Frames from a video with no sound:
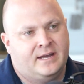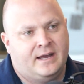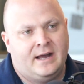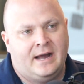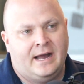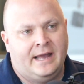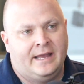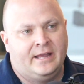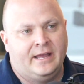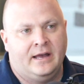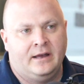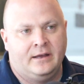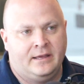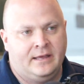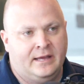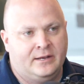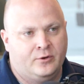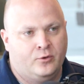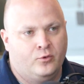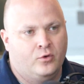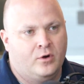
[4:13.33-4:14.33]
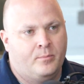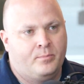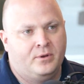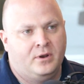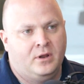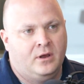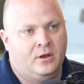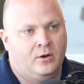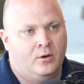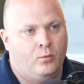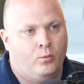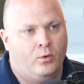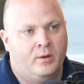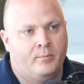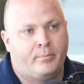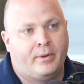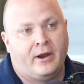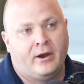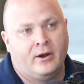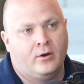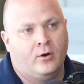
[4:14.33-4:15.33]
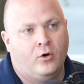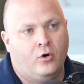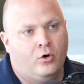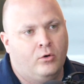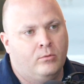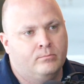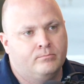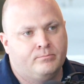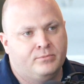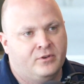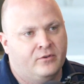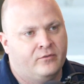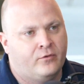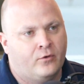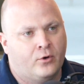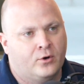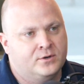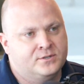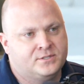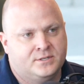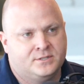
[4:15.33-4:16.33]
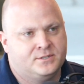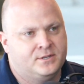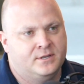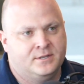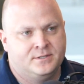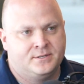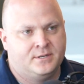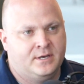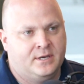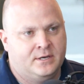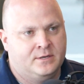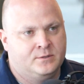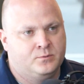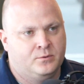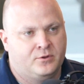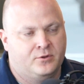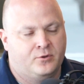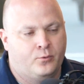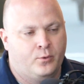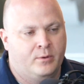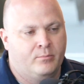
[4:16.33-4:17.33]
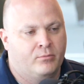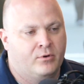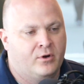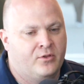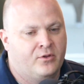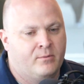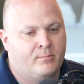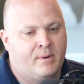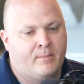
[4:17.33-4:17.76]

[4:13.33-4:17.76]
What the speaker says: I again, grew up in a one-parent home, divorced as kids with a twin brother.